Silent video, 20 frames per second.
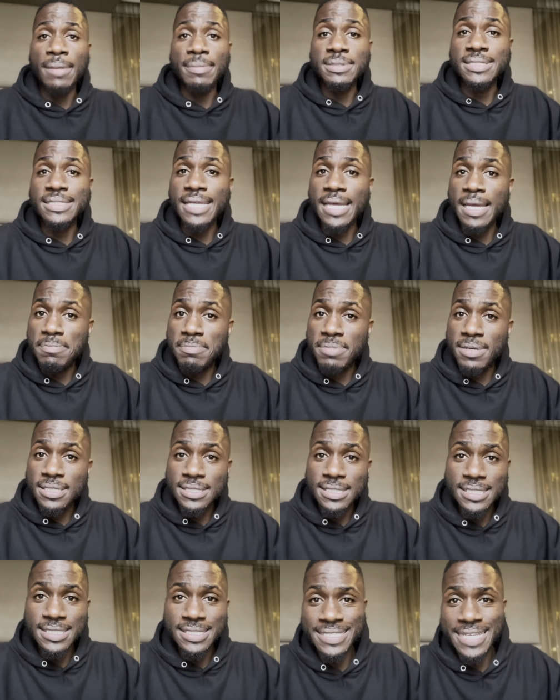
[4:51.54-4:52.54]
I'm gonna stay
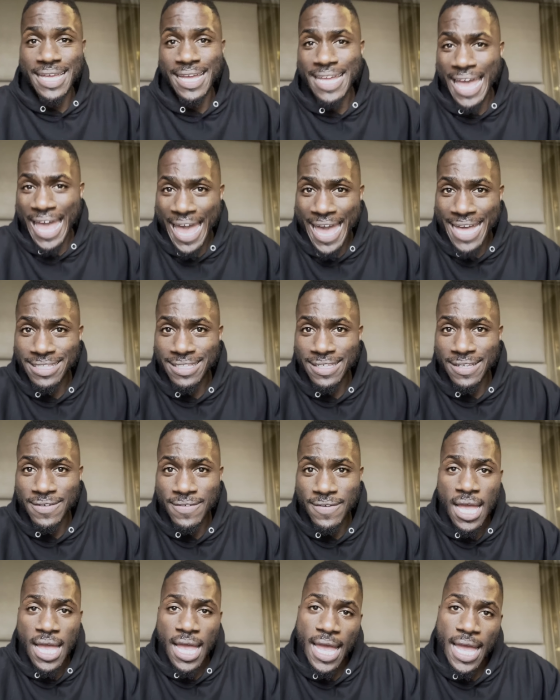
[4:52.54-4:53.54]
busy, stay active,